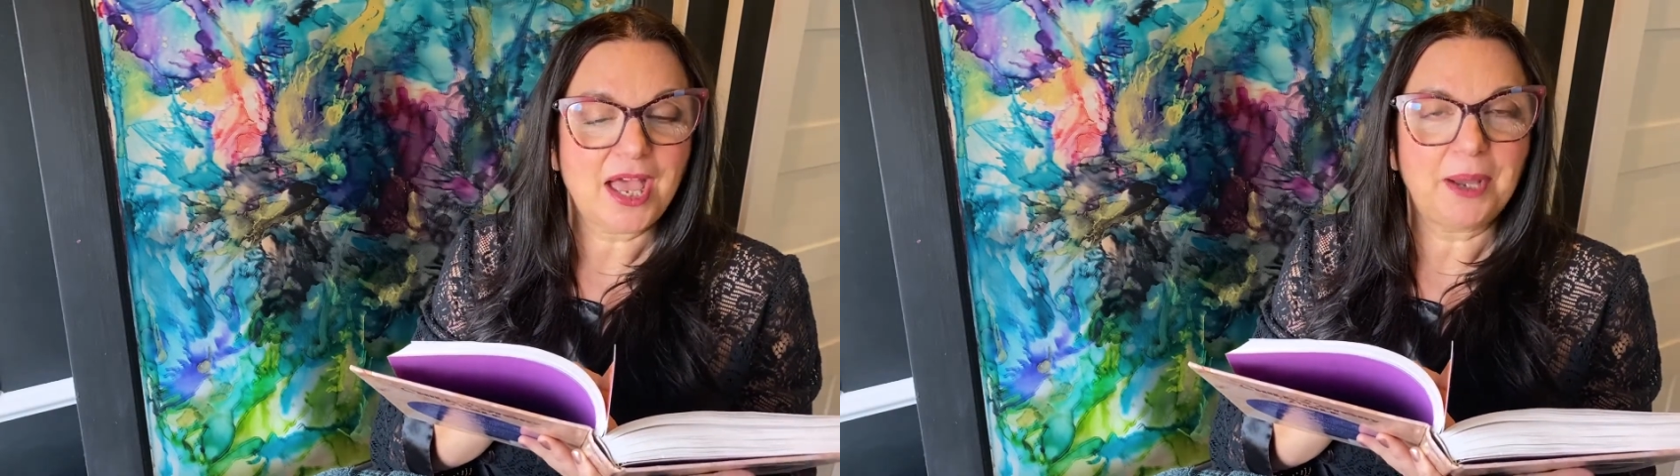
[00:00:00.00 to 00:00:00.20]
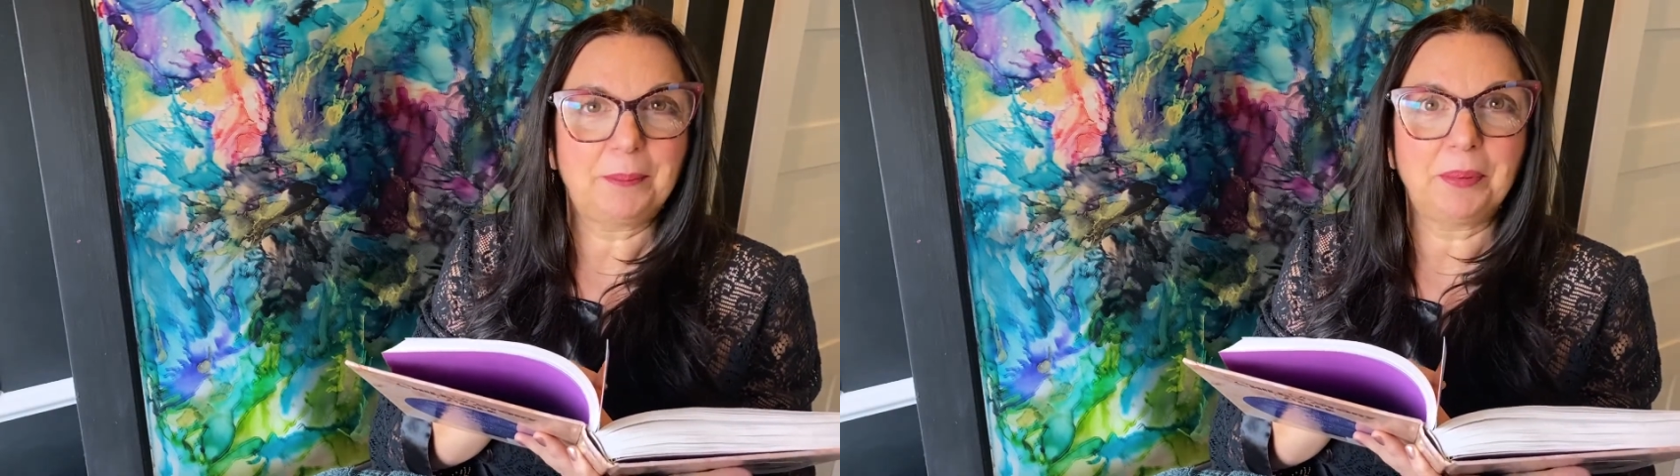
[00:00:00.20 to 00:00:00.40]

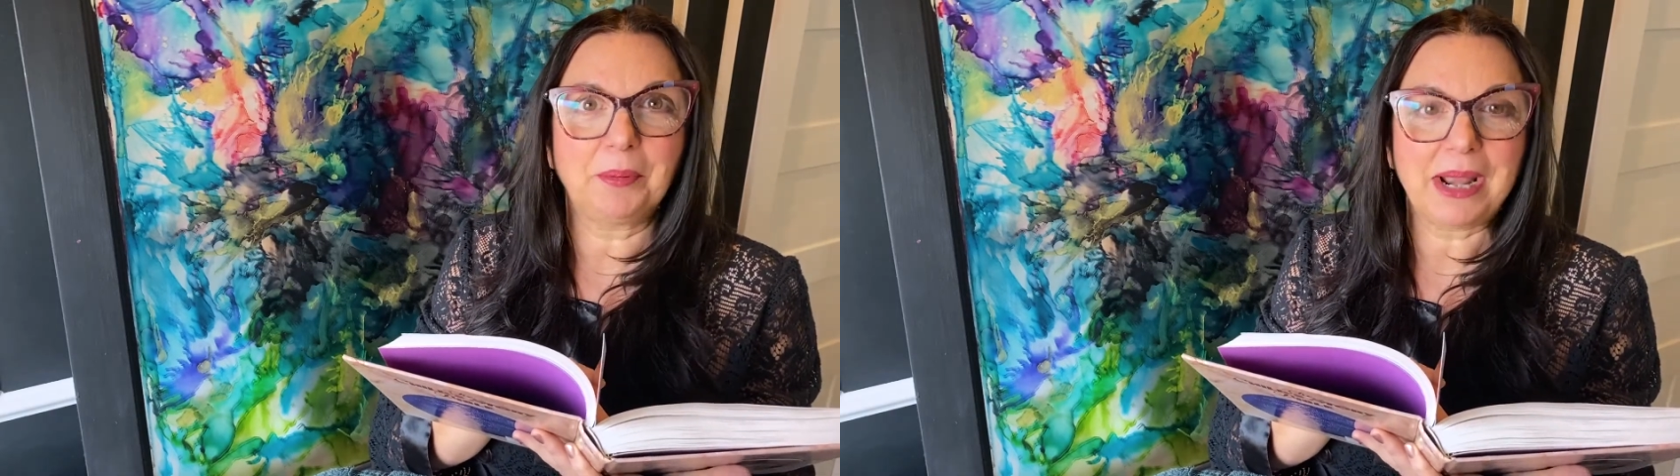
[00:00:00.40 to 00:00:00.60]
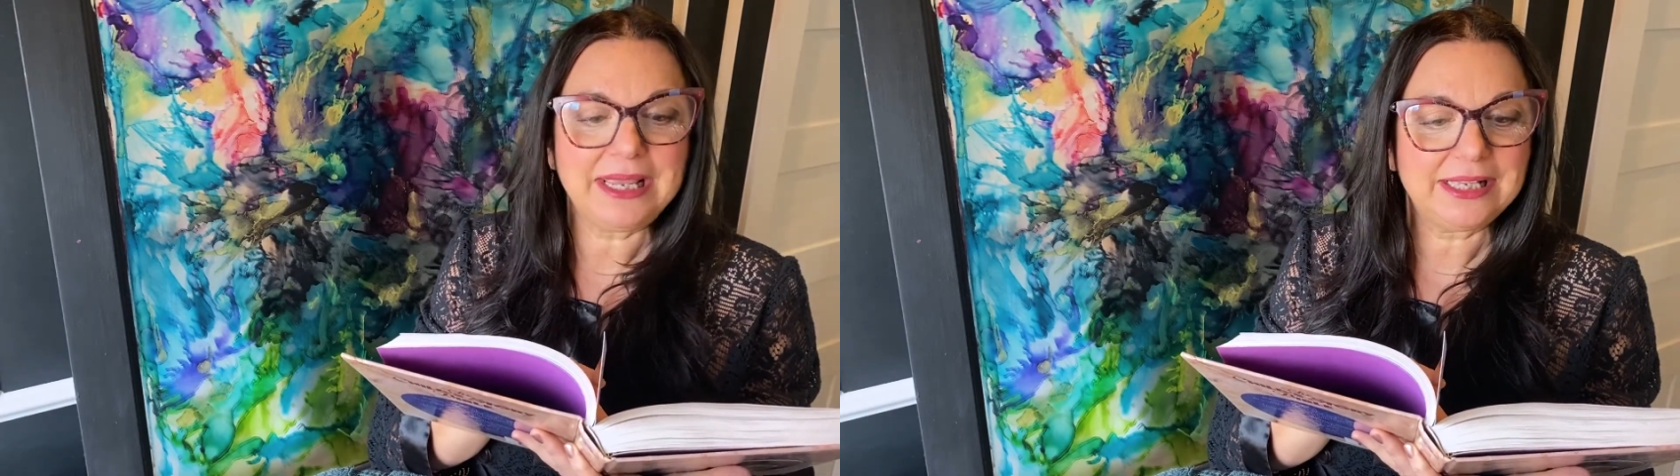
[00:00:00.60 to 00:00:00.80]
A
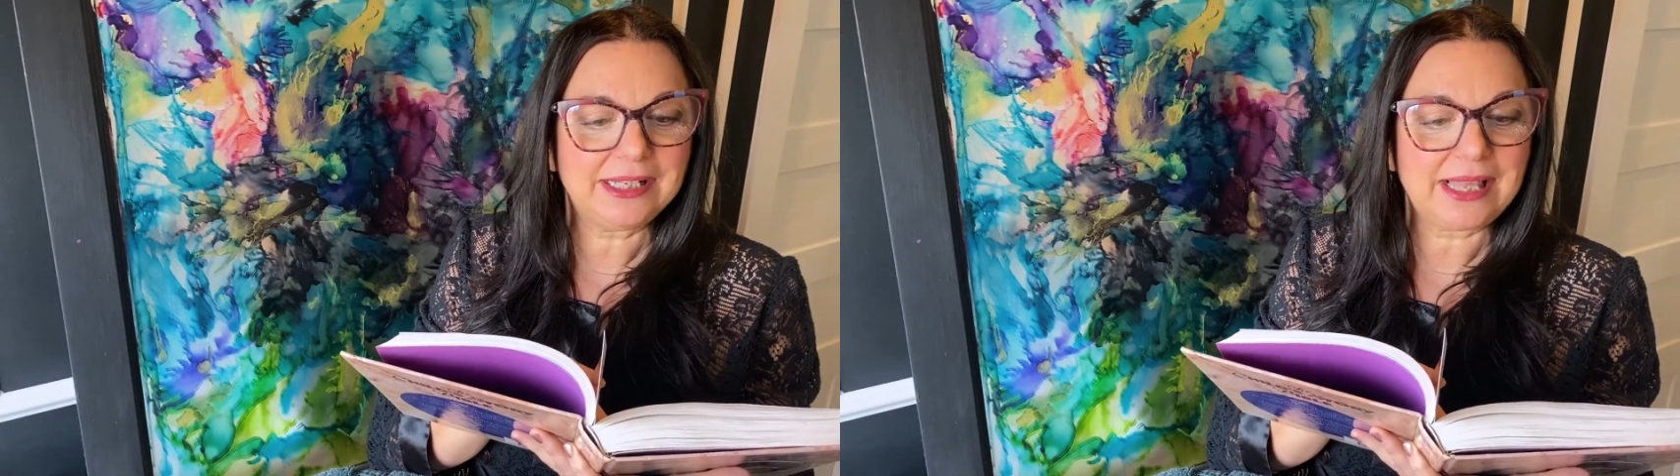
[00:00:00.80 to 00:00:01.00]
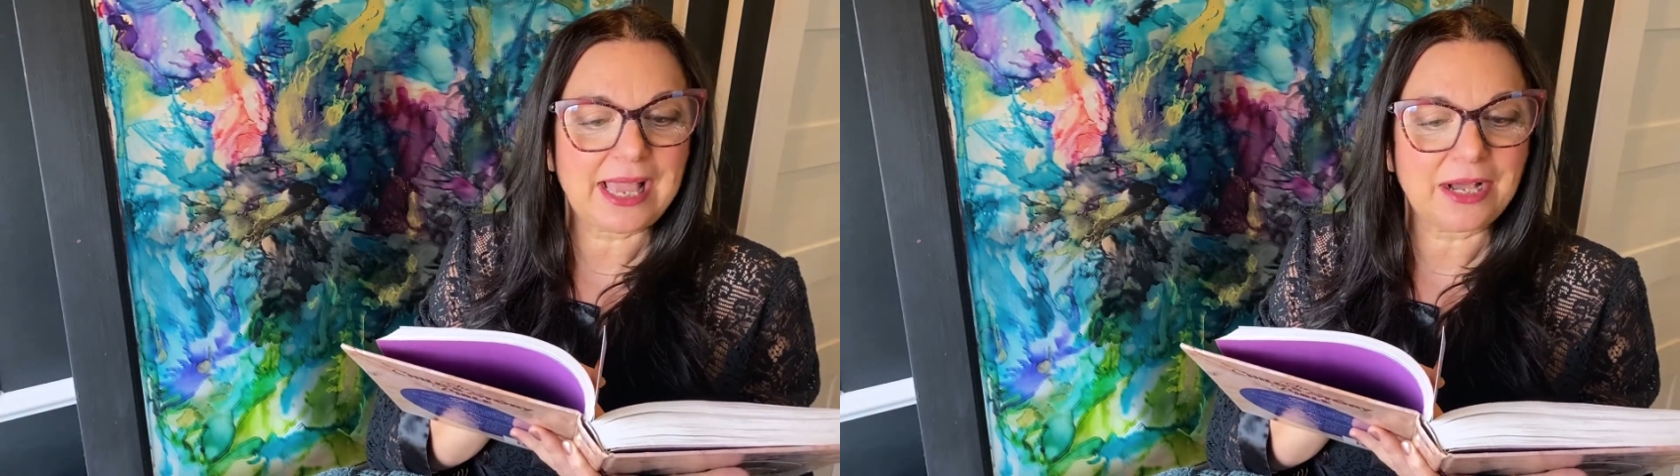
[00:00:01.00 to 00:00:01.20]
bright
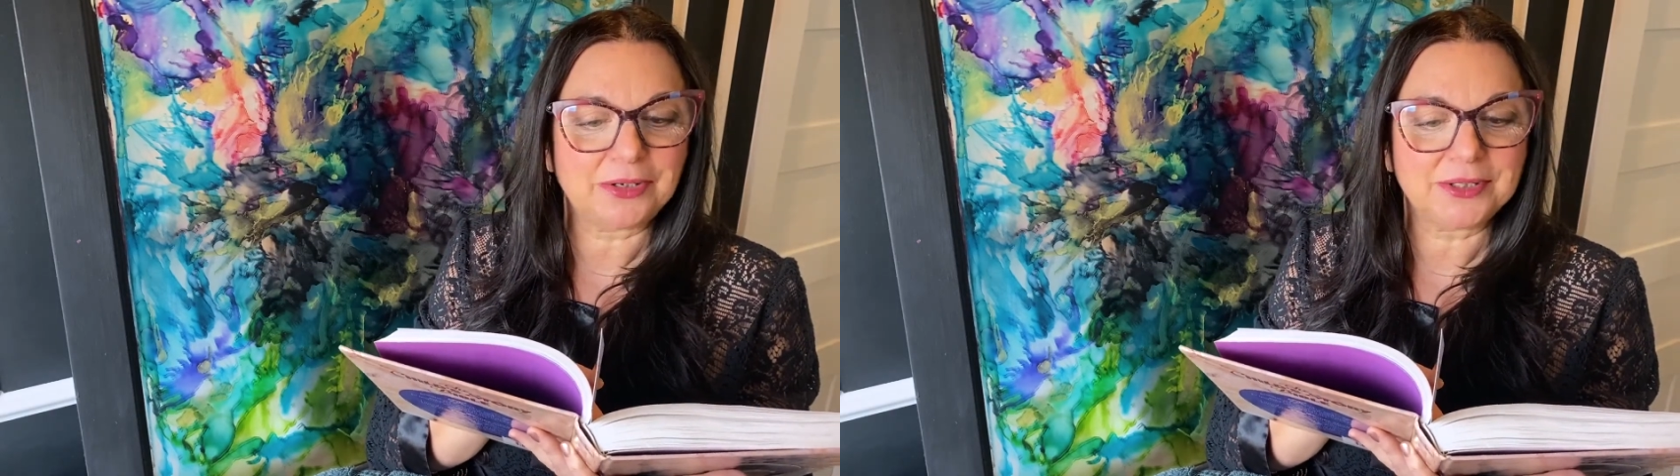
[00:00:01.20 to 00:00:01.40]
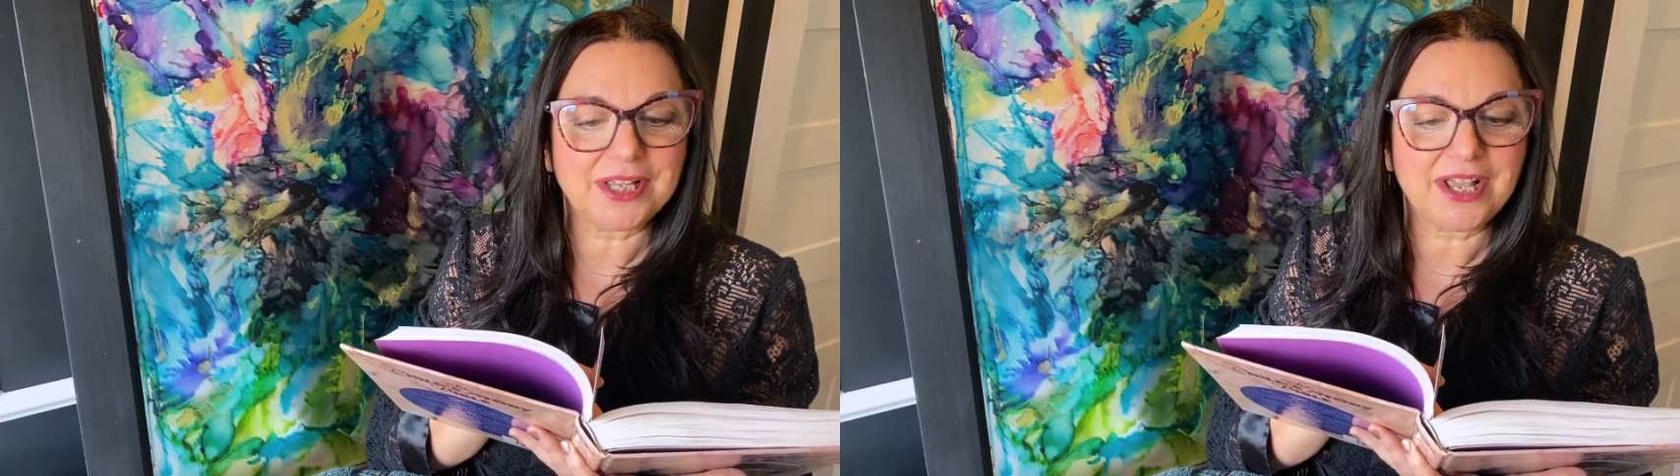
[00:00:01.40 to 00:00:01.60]

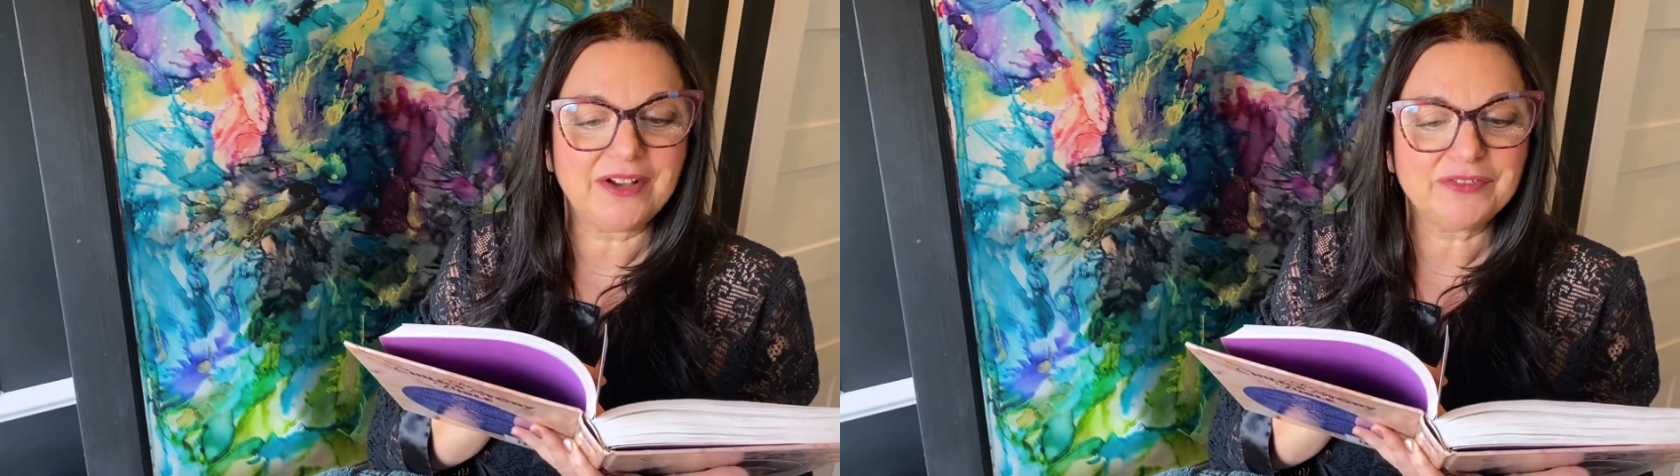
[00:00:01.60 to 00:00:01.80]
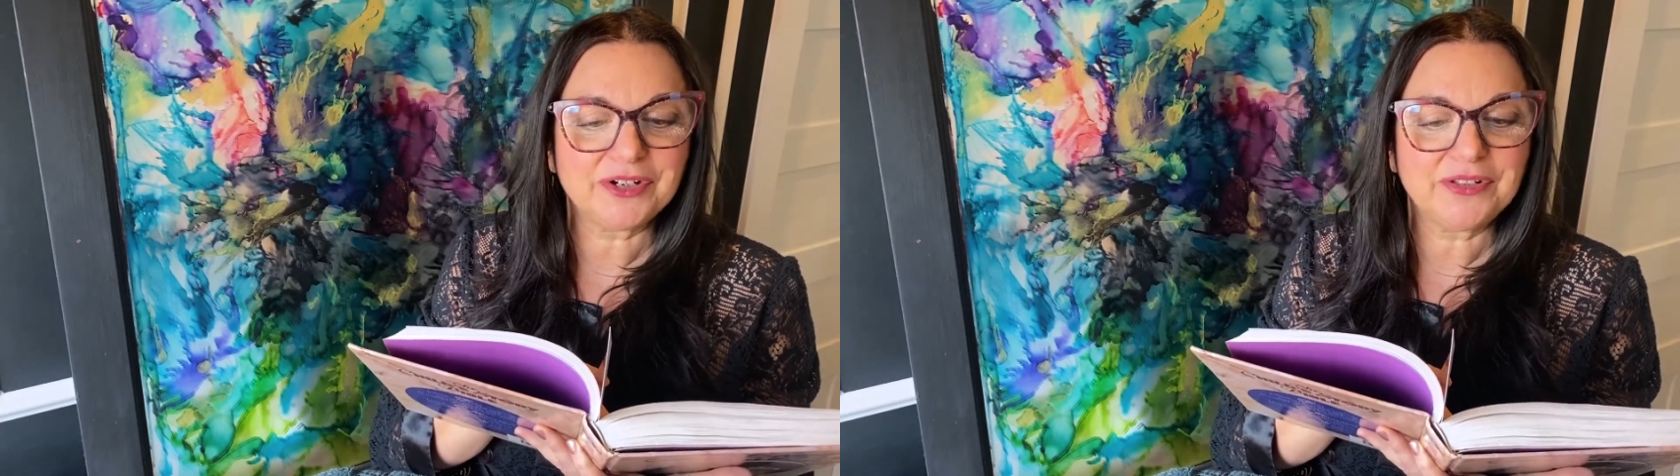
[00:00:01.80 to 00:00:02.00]
cloud
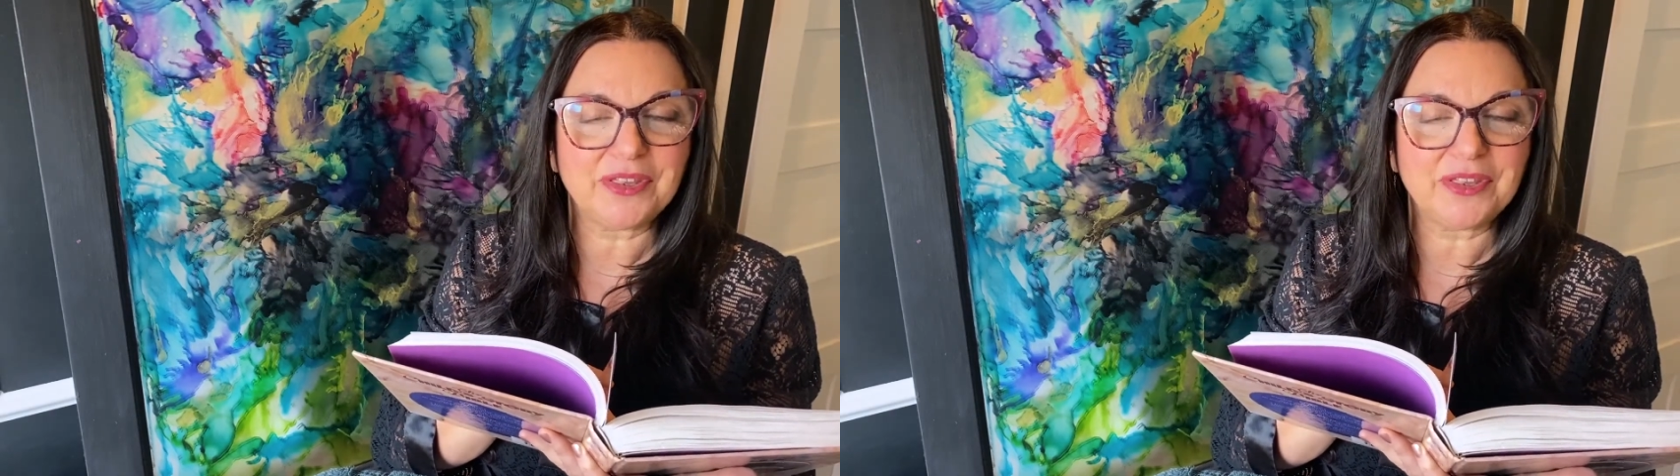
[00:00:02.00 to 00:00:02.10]
covered